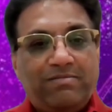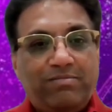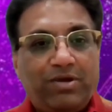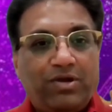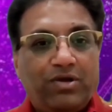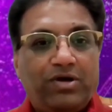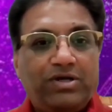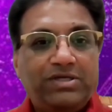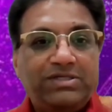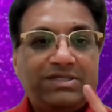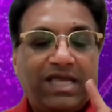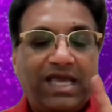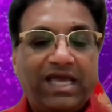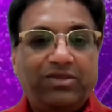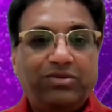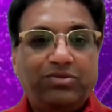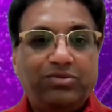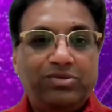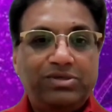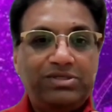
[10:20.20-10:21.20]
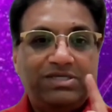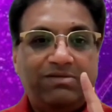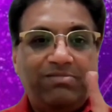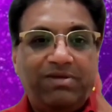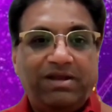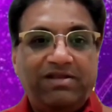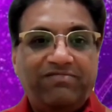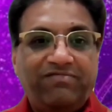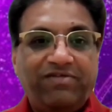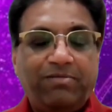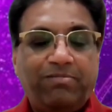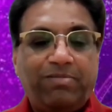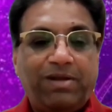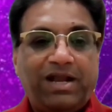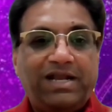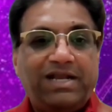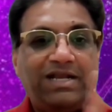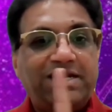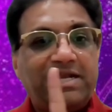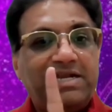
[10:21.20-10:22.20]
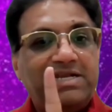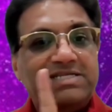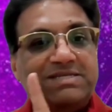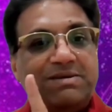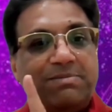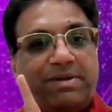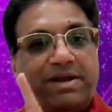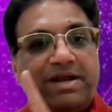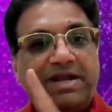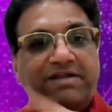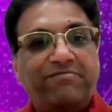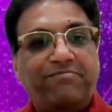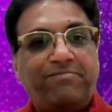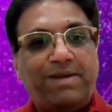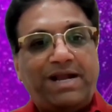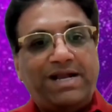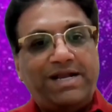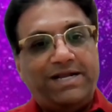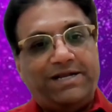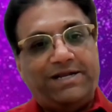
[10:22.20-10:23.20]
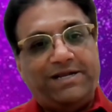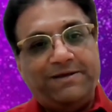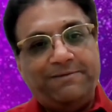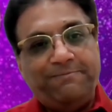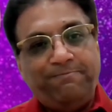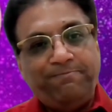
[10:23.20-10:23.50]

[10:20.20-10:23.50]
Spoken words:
because Ketu is a malefic planet and a separative planet.